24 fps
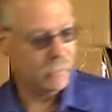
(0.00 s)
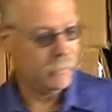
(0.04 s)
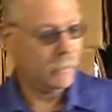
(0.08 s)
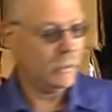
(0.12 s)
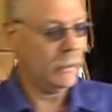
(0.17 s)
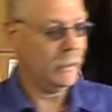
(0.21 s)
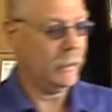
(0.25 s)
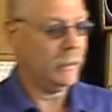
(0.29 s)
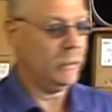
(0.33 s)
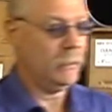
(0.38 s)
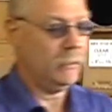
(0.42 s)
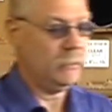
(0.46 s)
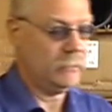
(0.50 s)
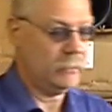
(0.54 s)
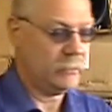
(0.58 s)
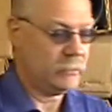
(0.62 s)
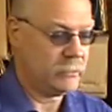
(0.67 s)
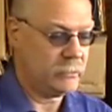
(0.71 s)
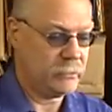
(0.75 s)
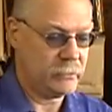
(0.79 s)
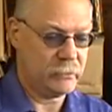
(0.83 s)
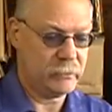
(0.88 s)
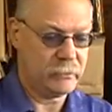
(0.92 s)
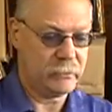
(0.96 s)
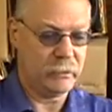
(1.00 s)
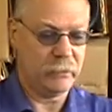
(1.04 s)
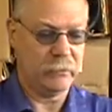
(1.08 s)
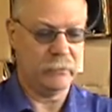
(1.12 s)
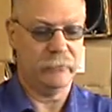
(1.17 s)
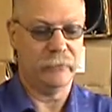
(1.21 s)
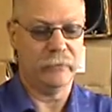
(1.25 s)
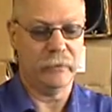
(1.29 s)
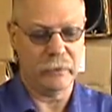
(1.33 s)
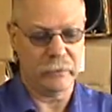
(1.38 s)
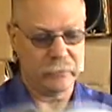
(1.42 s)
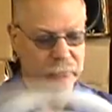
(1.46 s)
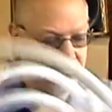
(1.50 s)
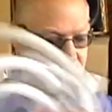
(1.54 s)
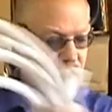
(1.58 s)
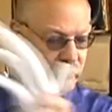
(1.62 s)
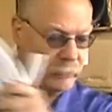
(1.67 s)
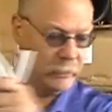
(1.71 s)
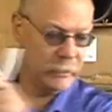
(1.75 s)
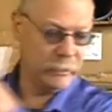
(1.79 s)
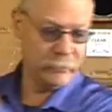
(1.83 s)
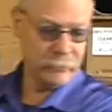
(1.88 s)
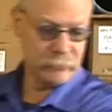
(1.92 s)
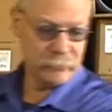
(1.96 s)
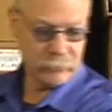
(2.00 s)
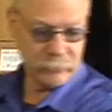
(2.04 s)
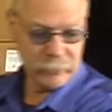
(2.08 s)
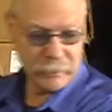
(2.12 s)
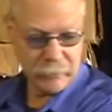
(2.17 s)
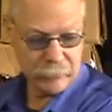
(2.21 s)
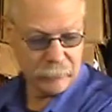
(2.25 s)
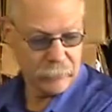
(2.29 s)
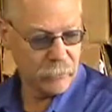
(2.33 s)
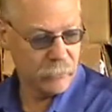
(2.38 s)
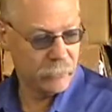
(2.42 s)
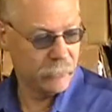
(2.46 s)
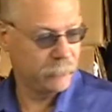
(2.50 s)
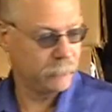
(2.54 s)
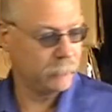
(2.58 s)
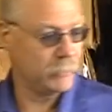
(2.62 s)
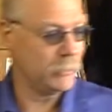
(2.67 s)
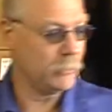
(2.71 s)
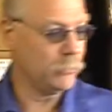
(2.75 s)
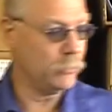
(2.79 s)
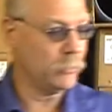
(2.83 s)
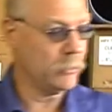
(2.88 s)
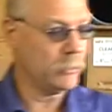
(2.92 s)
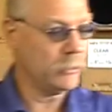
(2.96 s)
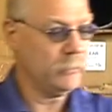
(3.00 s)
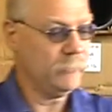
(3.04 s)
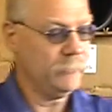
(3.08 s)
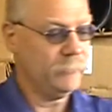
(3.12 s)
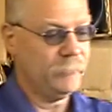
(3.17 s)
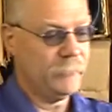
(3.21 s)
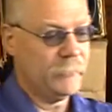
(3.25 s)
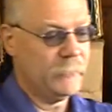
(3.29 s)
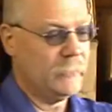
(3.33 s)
And this is the standard flex. Okay, so now we go to 3/4.